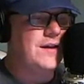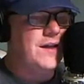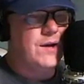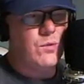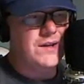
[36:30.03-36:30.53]

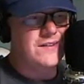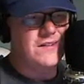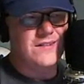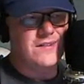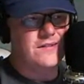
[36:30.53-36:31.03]
Like, what, isn't
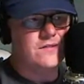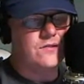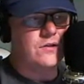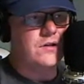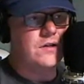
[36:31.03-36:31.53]
this his
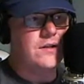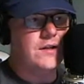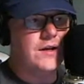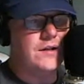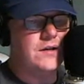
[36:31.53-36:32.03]
third
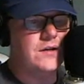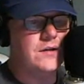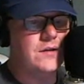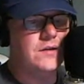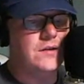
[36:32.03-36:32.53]
year
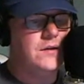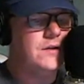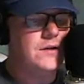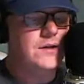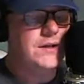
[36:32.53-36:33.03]

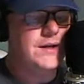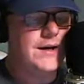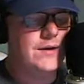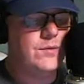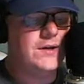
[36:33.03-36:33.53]
in
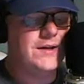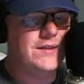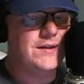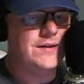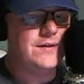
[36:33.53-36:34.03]
Iowa, I
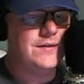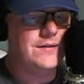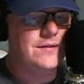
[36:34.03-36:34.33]
think?